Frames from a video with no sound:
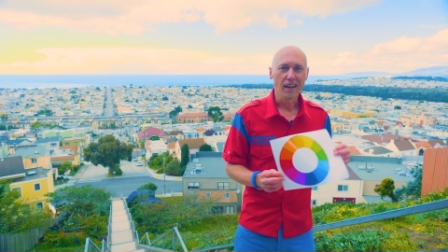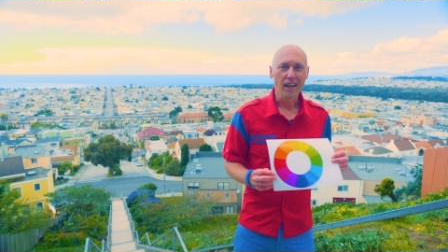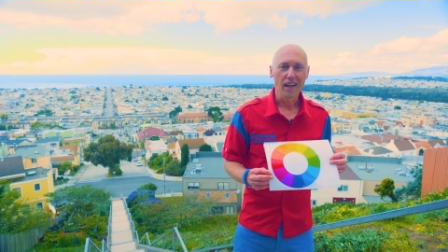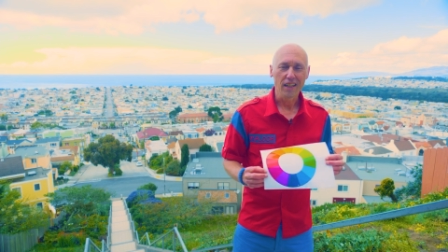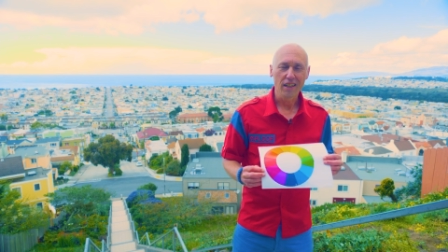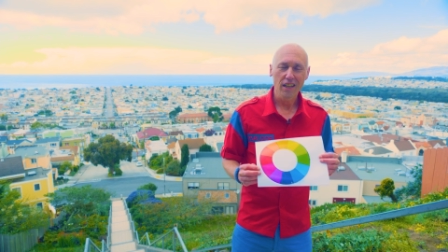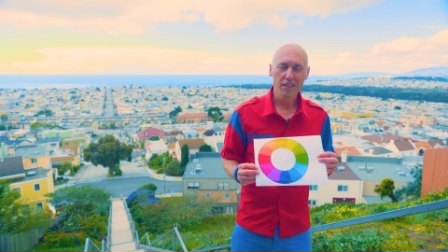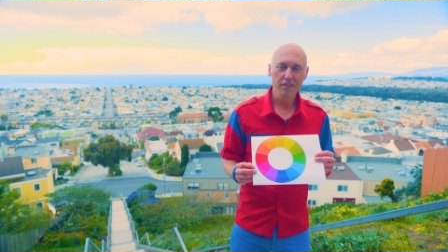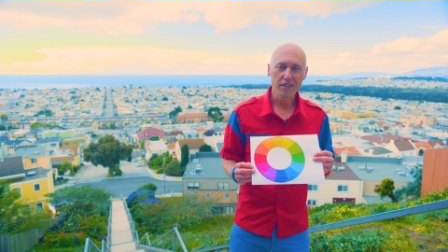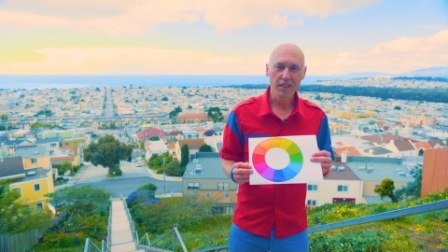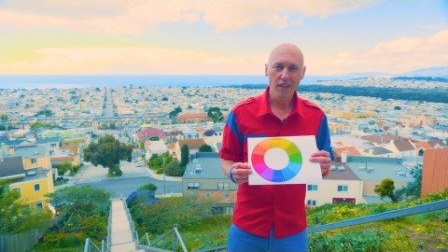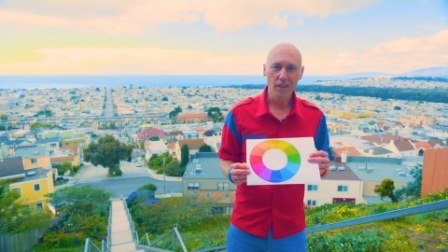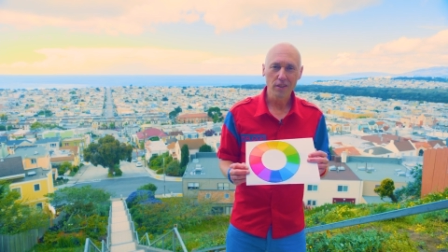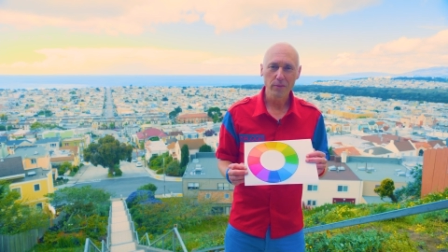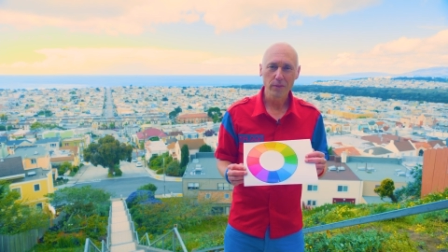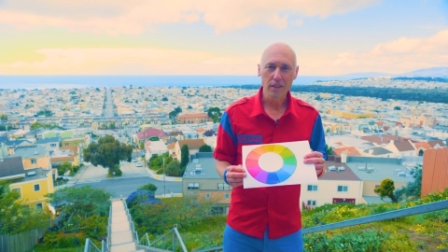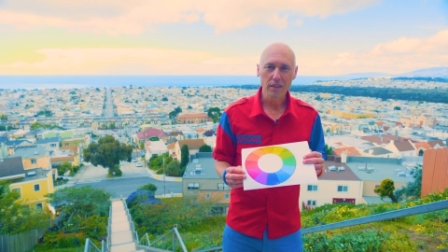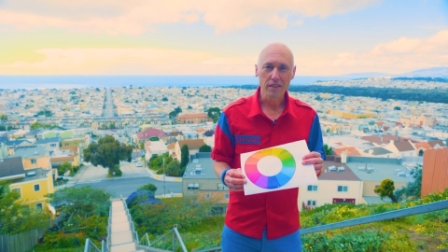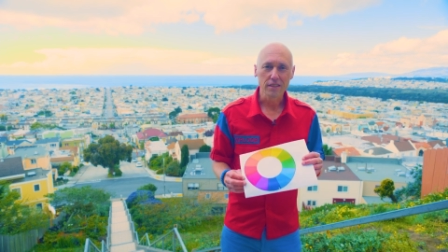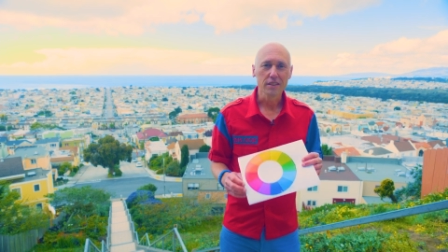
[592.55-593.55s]
I love the
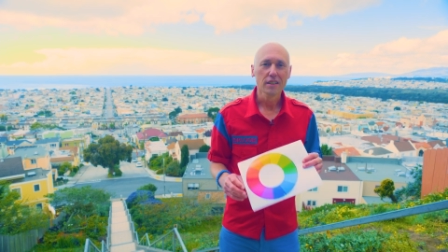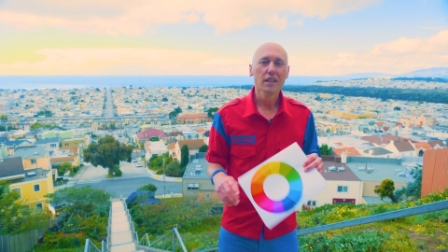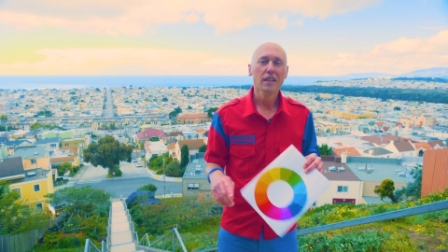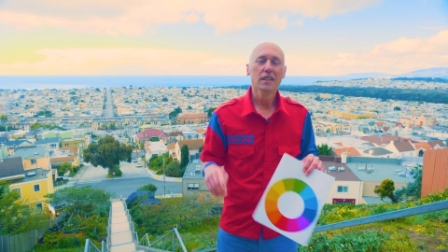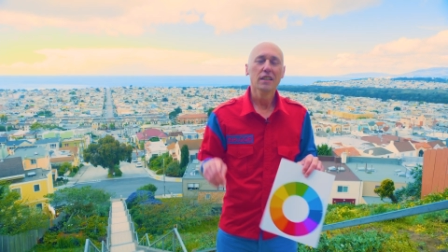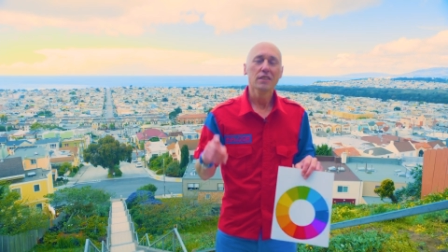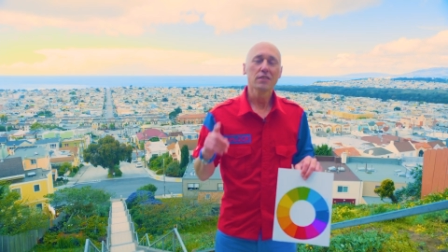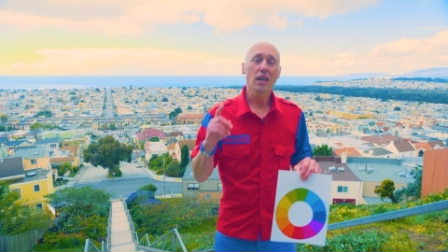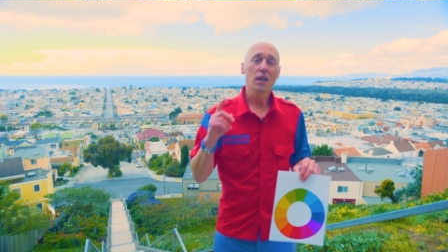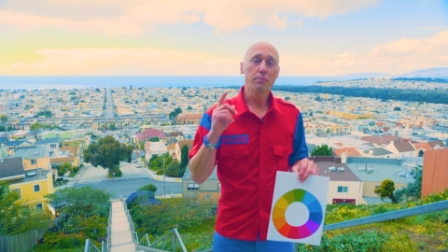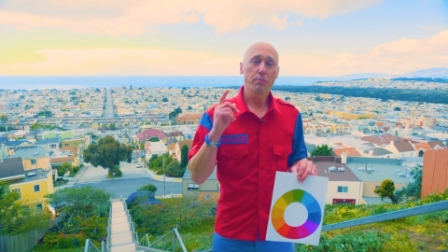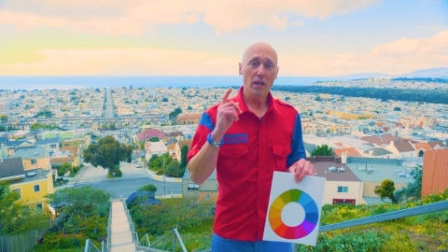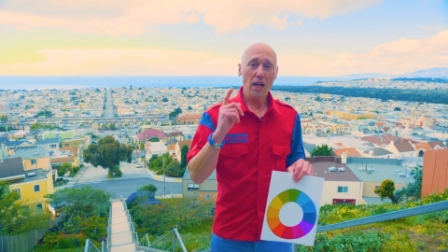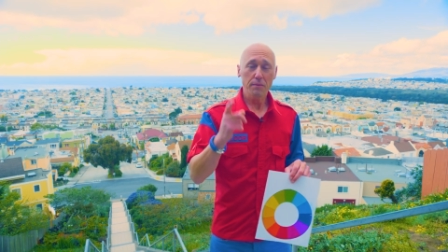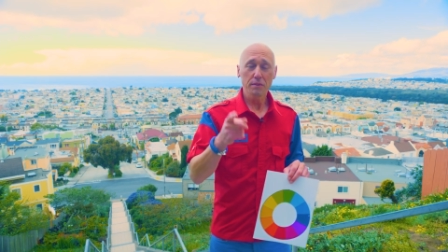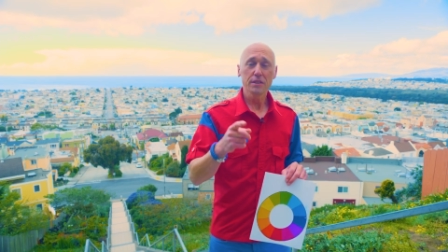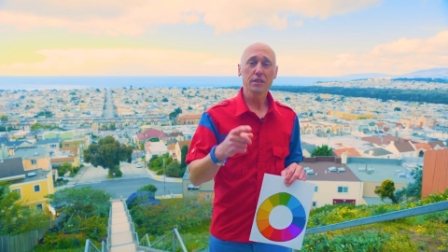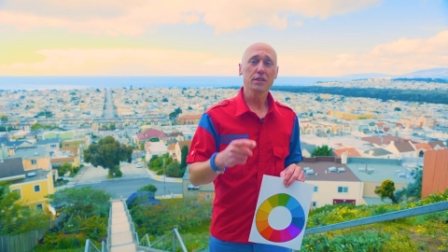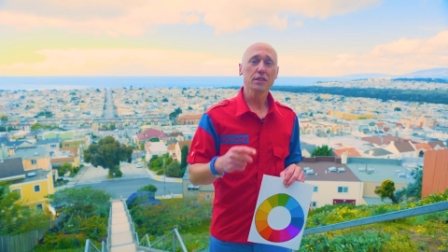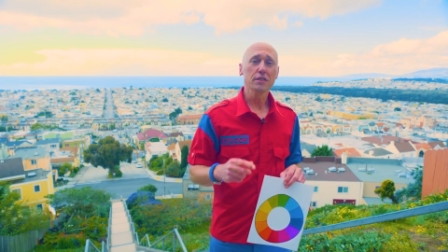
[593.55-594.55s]
color wheel. So I
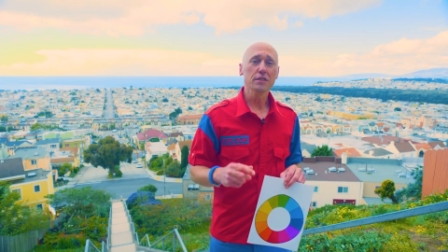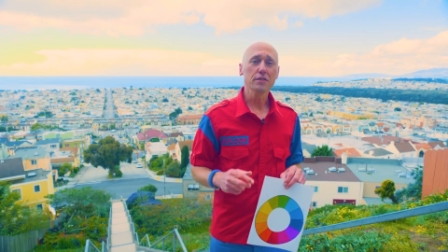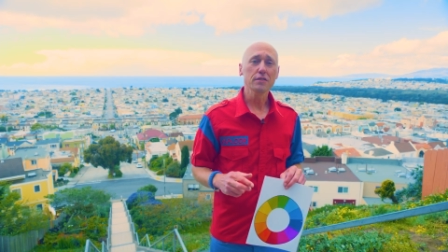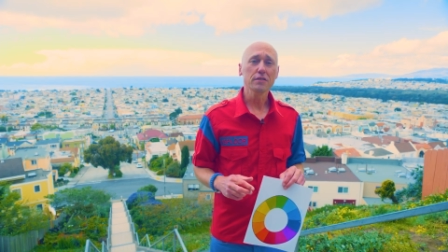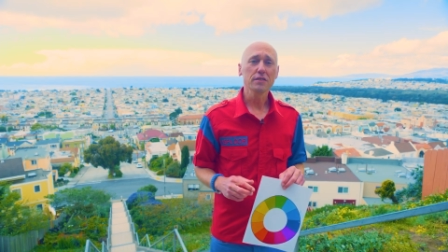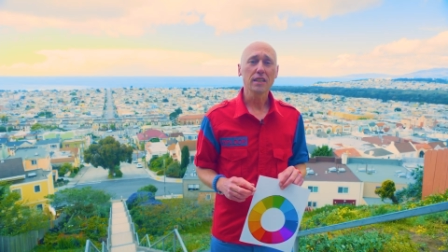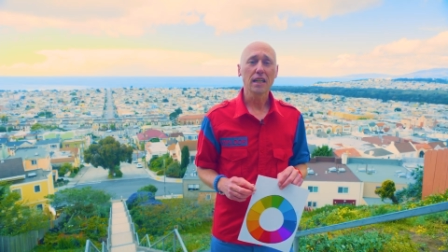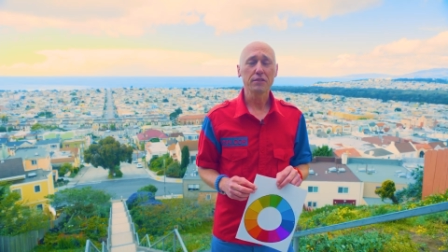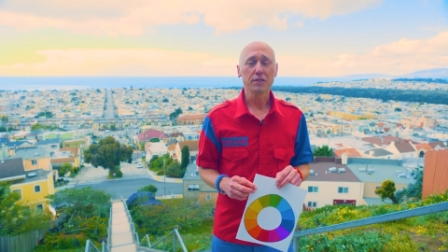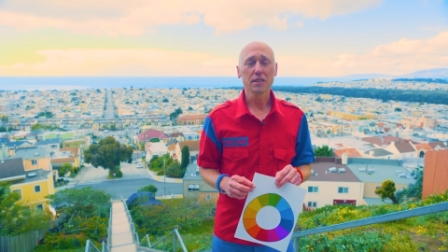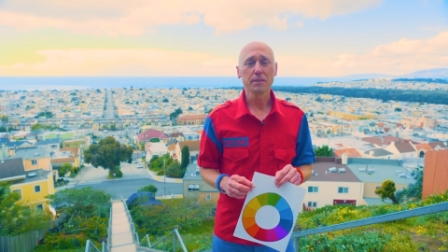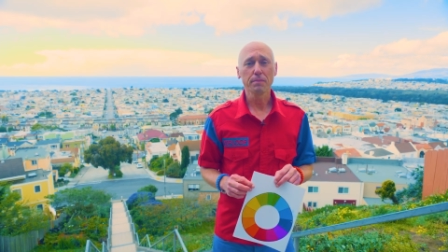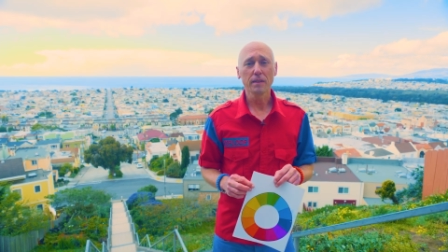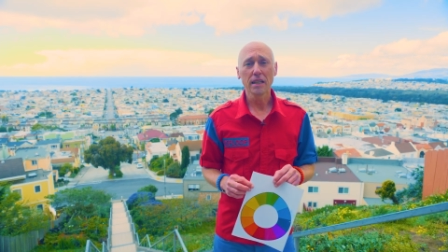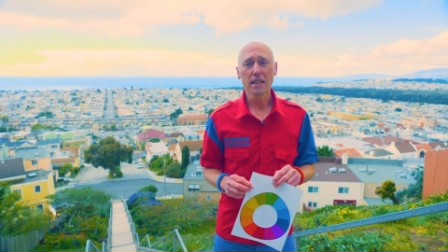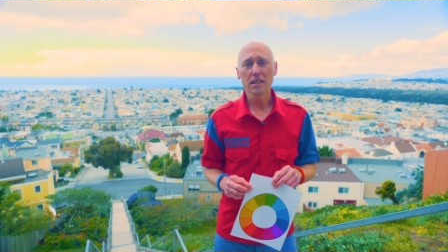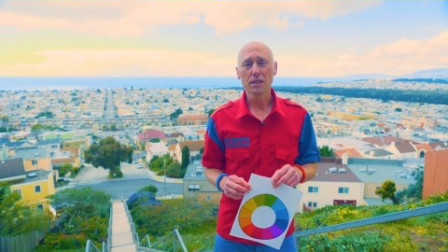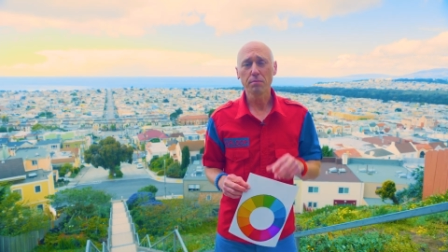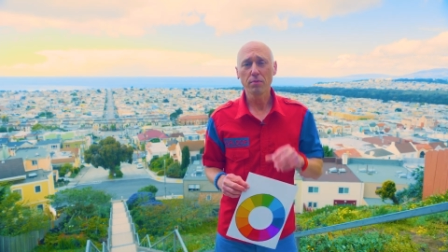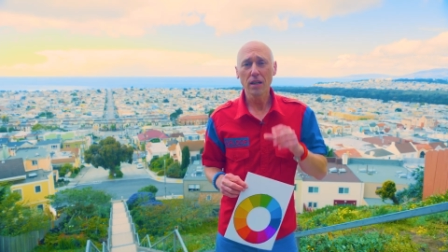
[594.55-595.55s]
promised you that I've
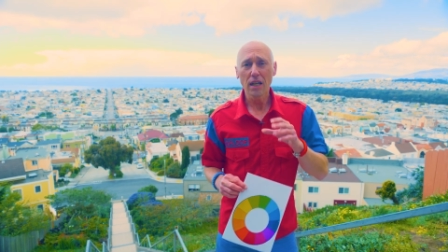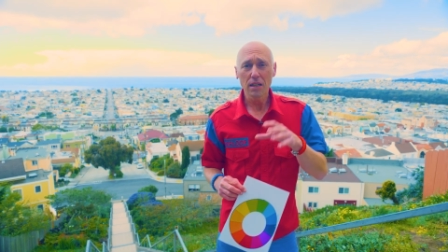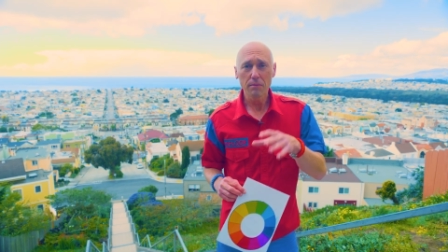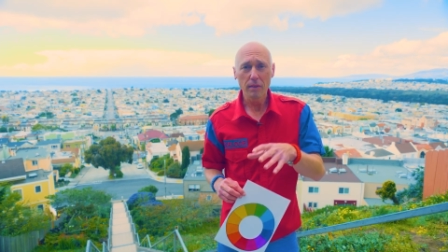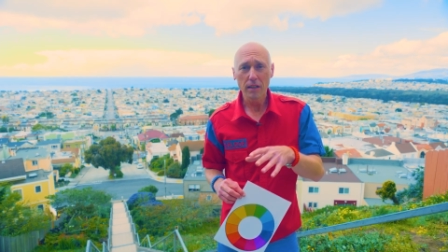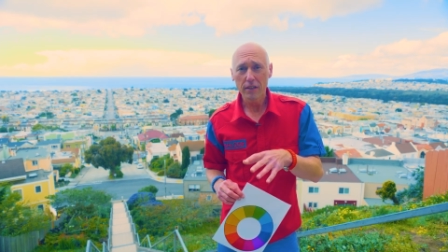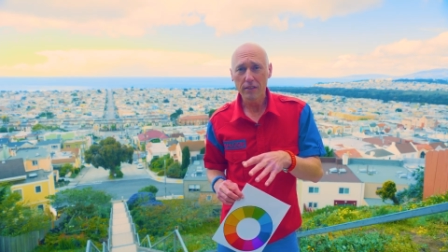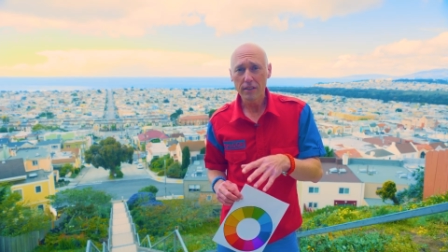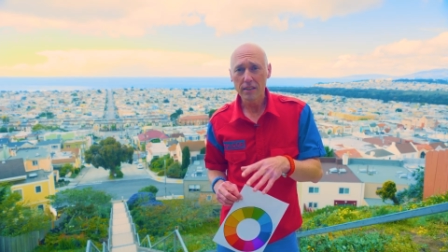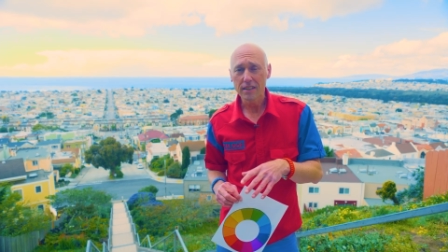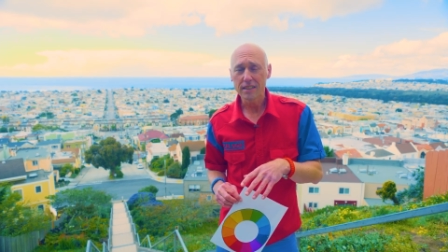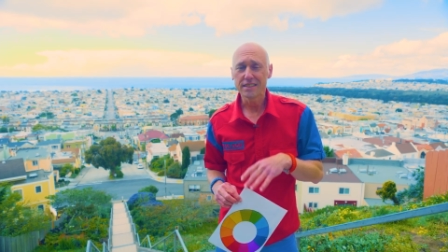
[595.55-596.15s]
explained the primary,